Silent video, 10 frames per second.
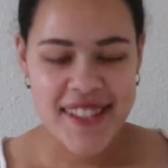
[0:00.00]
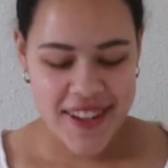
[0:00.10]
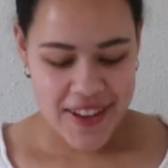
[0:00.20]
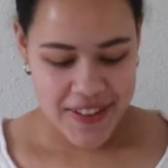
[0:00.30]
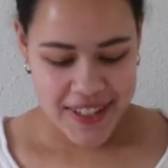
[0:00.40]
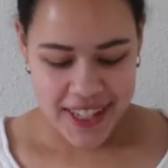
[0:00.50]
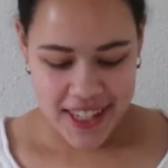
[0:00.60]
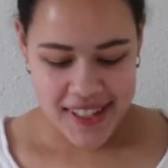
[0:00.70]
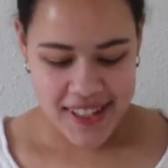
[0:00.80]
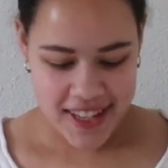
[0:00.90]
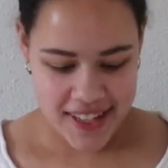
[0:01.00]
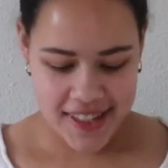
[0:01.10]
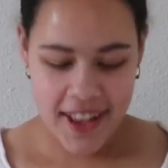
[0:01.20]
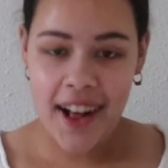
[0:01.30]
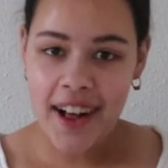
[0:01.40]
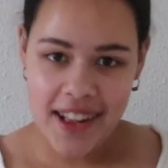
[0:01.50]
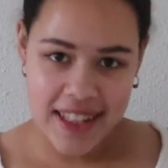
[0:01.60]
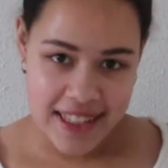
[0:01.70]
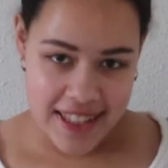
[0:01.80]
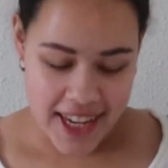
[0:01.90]
so the quiche is
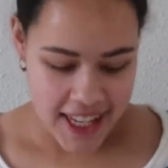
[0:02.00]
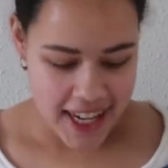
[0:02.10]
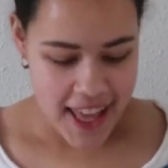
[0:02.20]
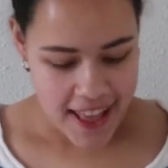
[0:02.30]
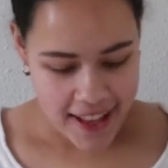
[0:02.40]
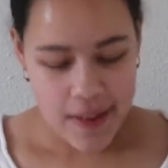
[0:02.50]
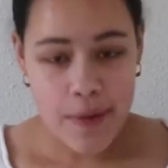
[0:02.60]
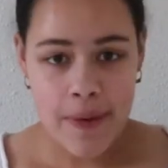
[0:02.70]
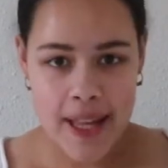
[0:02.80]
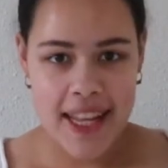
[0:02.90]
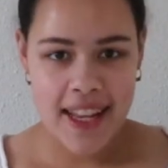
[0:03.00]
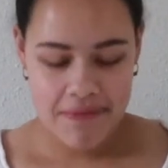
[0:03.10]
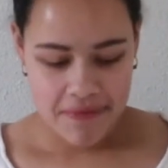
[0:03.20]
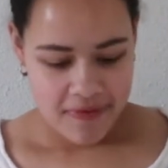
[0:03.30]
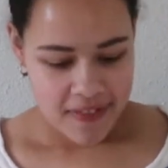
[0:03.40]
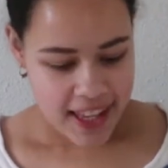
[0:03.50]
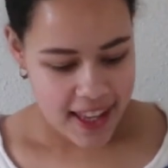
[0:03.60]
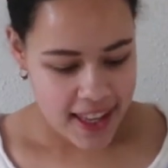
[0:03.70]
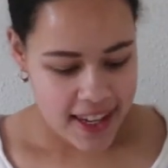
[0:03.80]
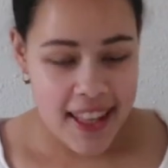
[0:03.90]
all done and ready
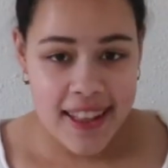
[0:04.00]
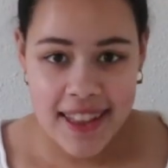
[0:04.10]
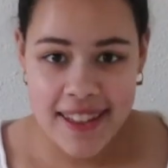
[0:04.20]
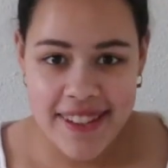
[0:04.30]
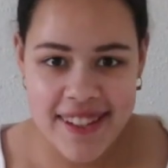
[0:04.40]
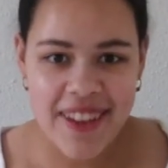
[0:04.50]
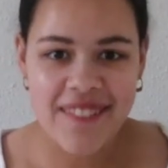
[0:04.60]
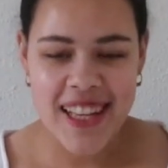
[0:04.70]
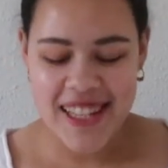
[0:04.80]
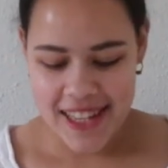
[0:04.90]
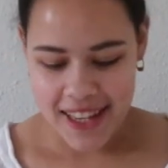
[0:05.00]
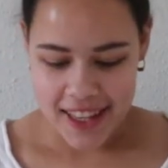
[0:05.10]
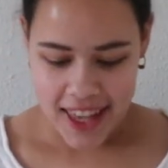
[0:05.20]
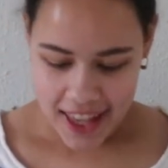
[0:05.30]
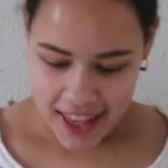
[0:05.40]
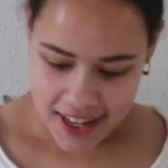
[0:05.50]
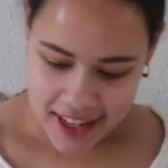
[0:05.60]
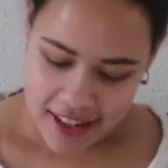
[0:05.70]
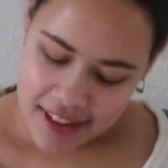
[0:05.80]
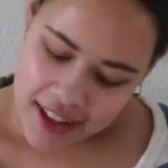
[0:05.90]
and it looks amazing and
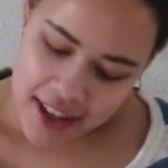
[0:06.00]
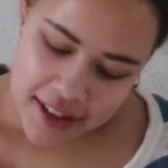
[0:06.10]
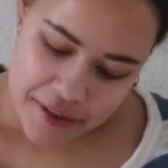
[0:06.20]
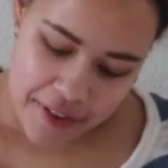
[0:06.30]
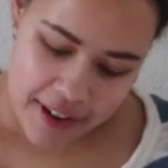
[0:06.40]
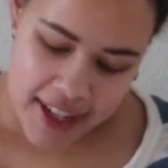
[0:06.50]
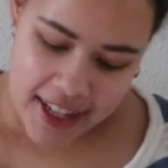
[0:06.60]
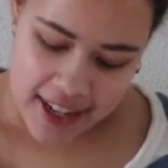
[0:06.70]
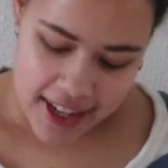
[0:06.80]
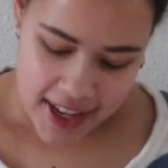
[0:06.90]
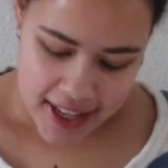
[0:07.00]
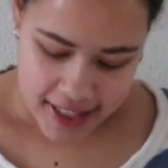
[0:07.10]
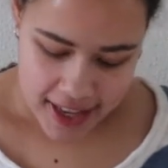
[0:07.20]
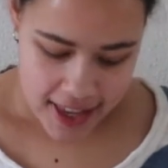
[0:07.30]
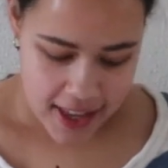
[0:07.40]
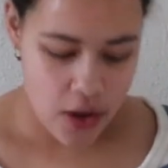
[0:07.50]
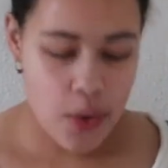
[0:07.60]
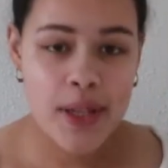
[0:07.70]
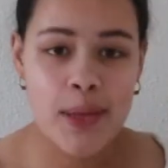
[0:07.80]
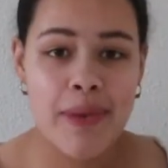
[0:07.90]
it's very nice and
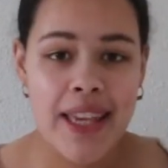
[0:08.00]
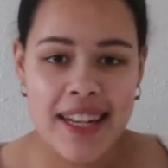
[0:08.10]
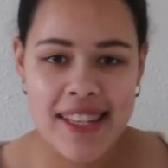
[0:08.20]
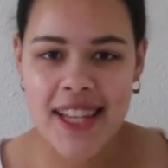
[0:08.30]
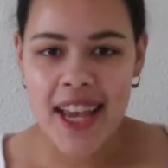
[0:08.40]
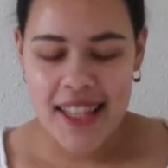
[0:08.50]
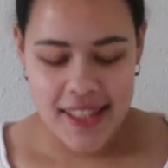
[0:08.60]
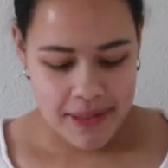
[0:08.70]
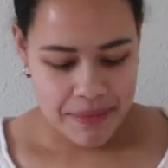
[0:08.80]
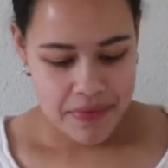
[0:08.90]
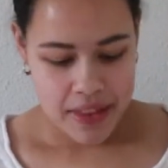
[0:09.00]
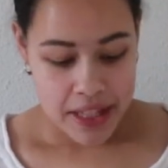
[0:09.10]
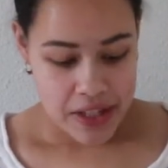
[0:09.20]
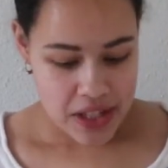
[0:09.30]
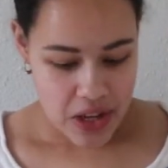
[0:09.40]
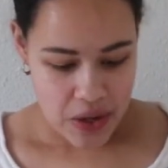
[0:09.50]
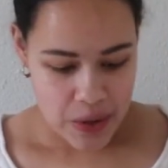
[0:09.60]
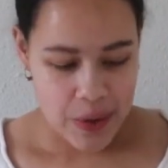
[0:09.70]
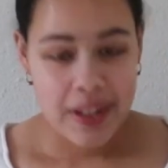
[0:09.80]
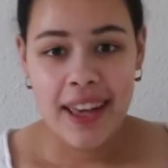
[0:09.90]
crispy on the sides.
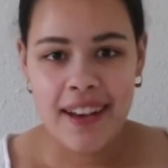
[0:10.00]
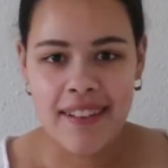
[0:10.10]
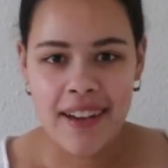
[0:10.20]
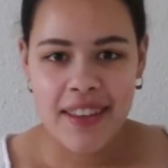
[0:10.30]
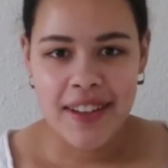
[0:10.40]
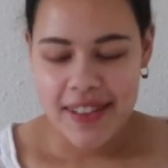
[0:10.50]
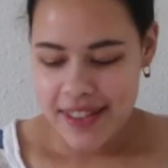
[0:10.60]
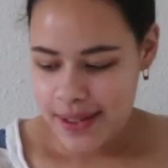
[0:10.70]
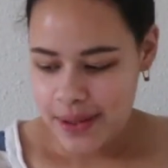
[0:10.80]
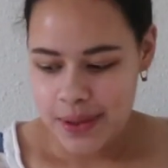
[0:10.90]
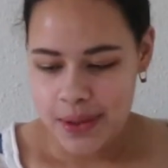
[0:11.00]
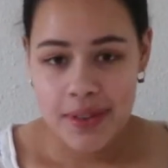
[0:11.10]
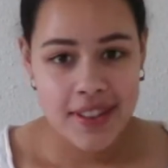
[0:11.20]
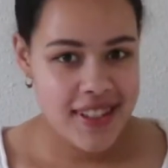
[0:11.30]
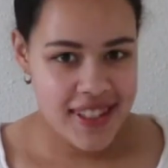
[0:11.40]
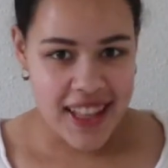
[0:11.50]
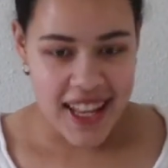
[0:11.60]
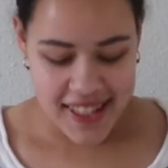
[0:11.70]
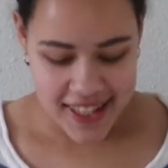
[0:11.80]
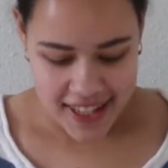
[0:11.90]
So now I'm going to
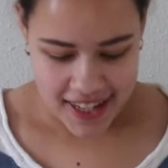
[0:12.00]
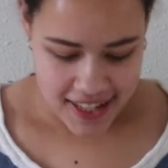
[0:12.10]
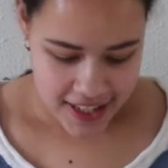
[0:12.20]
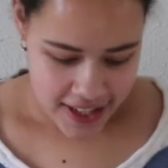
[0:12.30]
slice it.